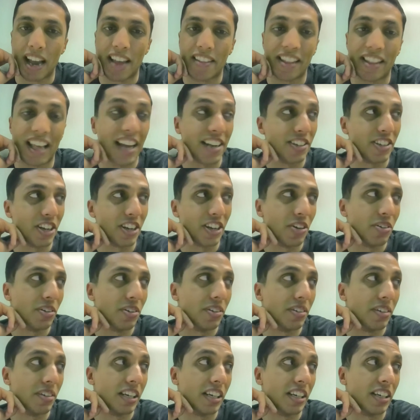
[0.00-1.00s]
And that
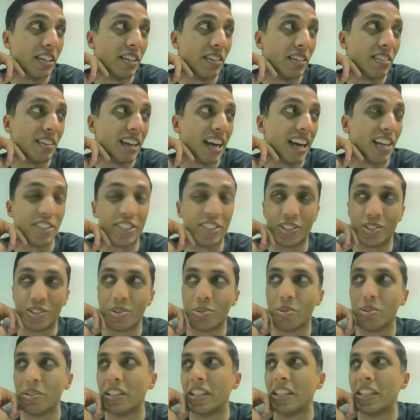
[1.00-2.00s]
donor actually
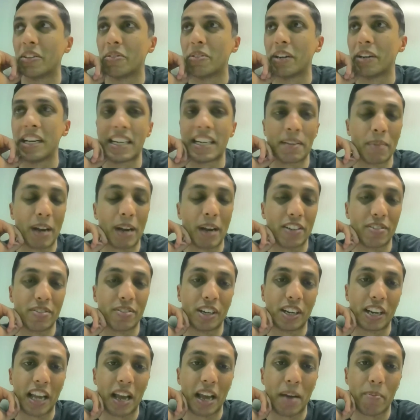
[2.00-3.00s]
saw the Green Match
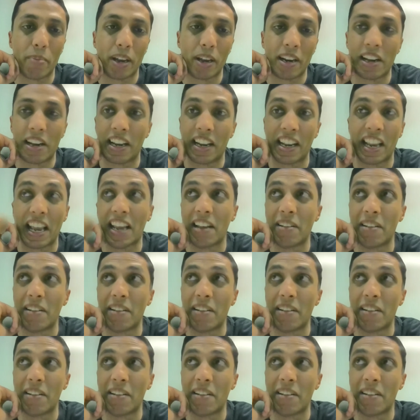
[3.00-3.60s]
Fund campaign and